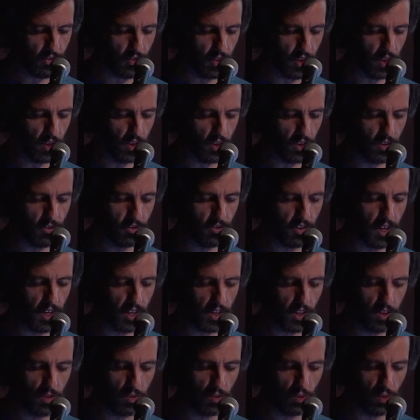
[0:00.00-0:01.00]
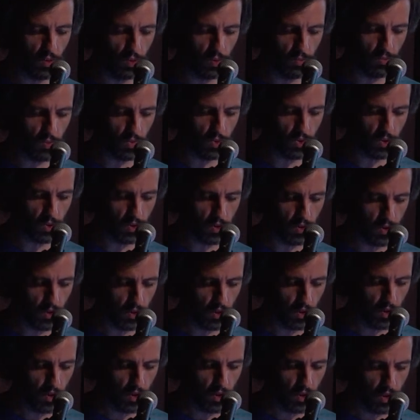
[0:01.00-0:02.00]
fear of vacant rooms.
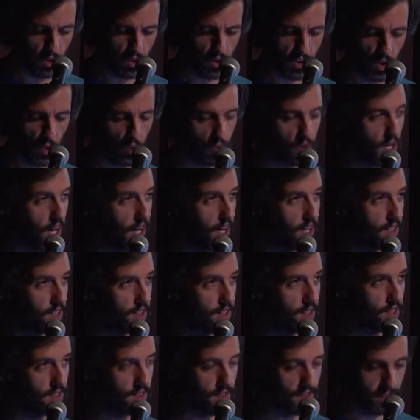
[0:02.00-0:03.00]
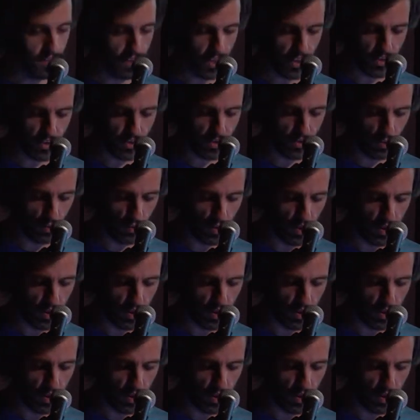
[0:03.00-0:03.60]
Saudade, that's the